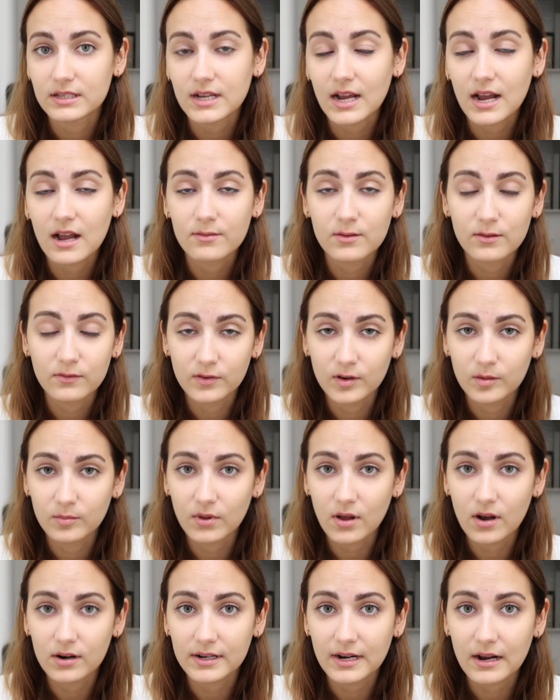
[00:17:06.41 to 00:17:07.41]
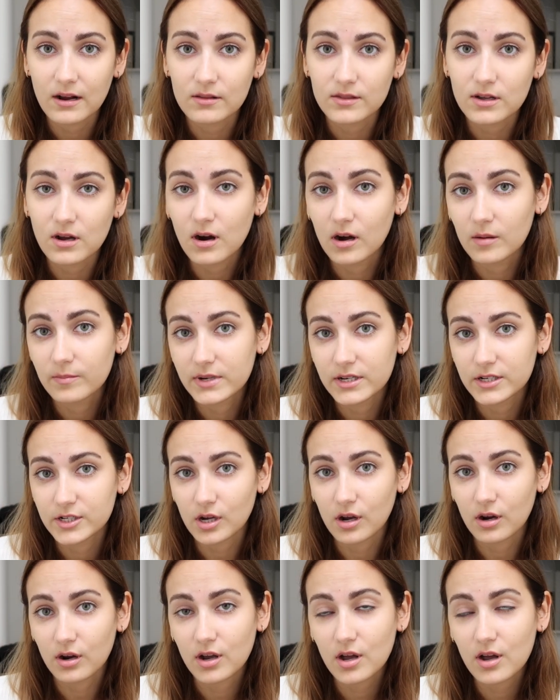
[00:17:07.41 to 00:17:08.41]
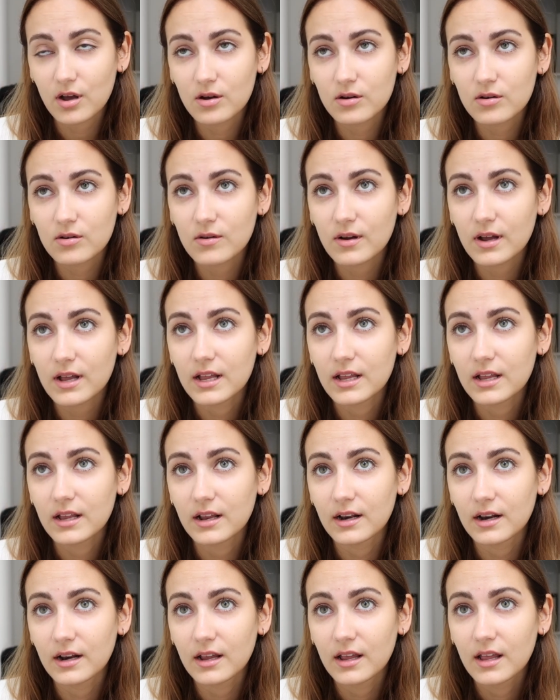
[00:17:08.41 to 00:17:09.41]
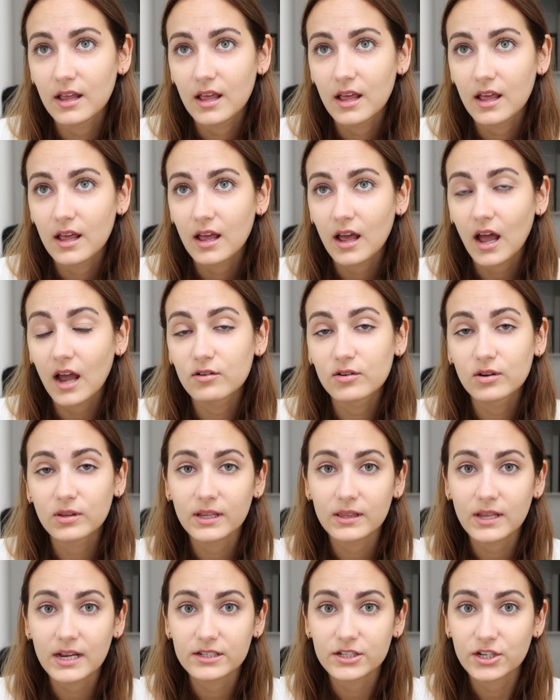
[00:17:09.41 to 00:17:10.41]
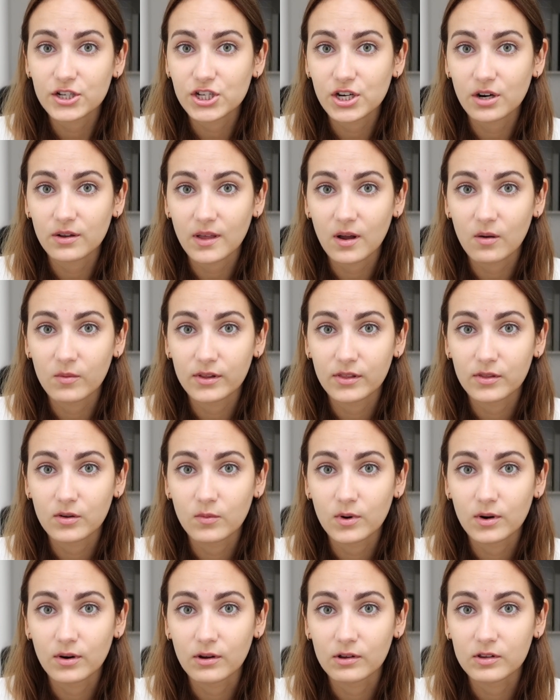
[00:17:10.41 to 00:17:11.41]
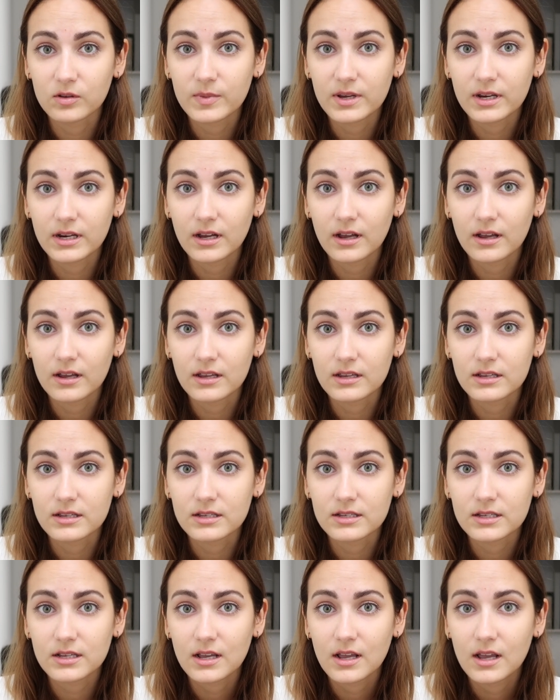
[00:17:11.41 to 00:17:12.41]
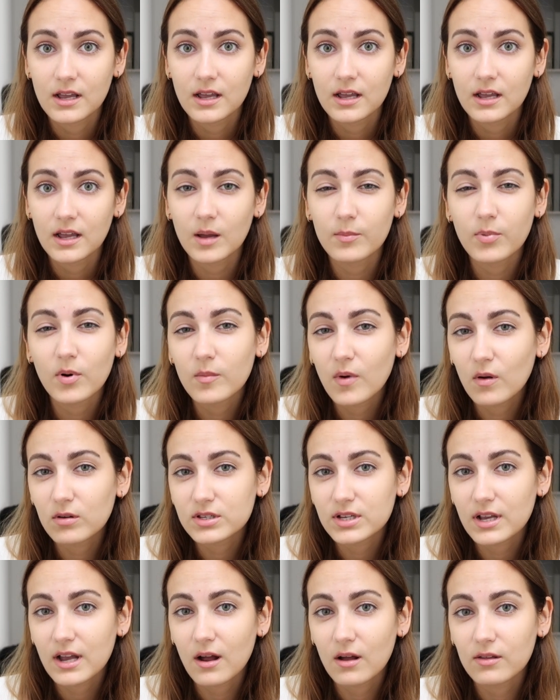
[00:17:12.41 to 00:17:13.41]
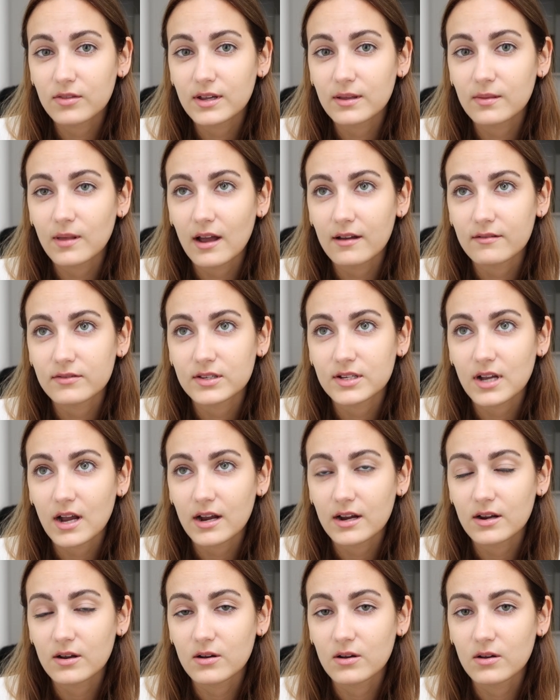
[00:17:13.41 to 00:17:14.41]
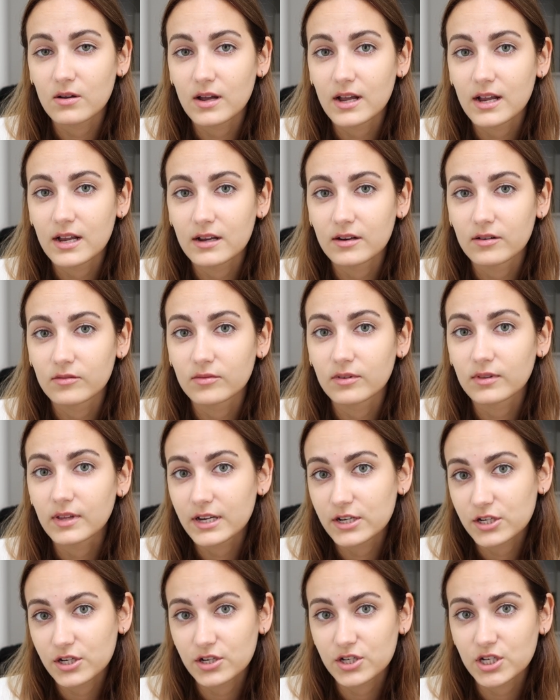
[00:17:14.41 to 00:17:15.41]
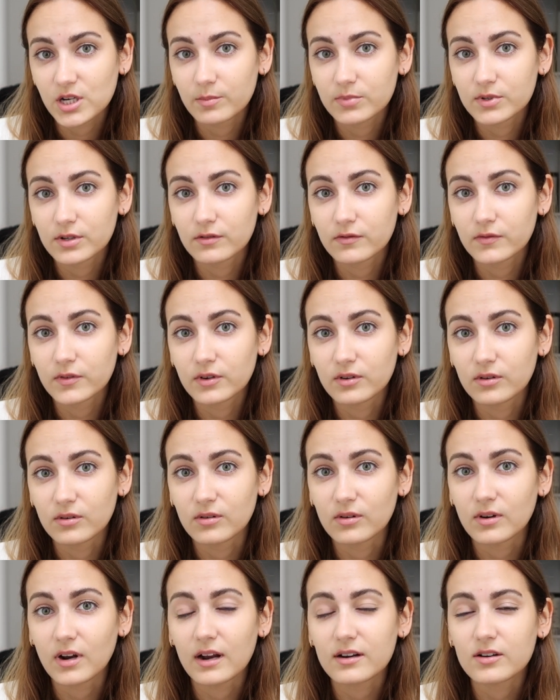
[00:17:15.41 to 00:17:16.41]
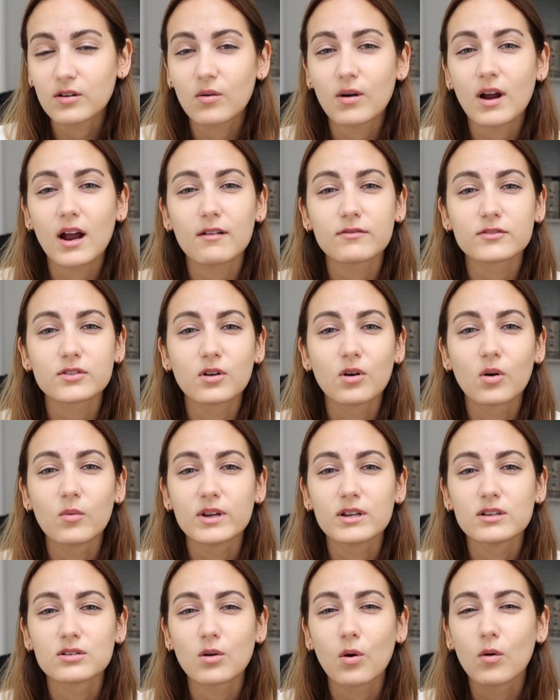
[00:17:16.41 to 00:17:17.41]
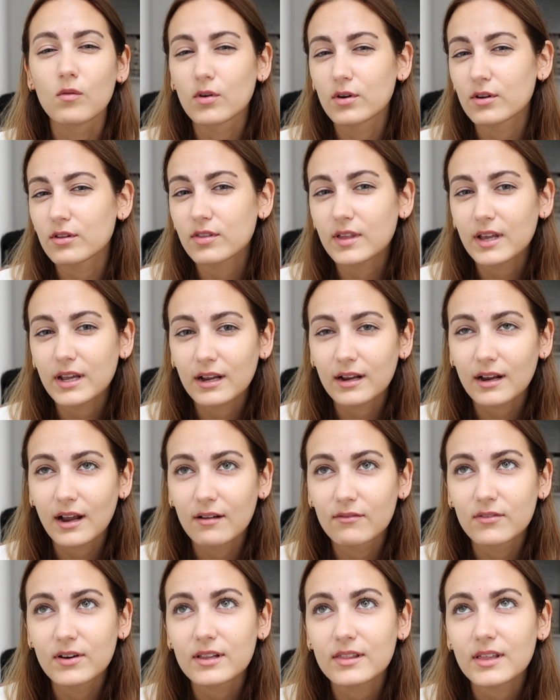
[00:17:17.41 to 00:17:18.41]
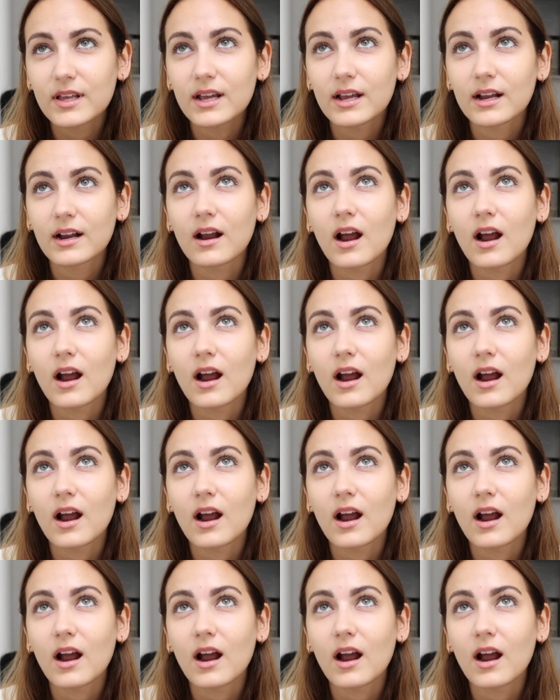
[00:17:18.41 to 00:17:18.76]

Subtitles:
I have a food blog now, theheartbeat.co, and I really like to share that with the world because it promotes a healthy lifestyle and relationship to food. I don't have to always overthink everything.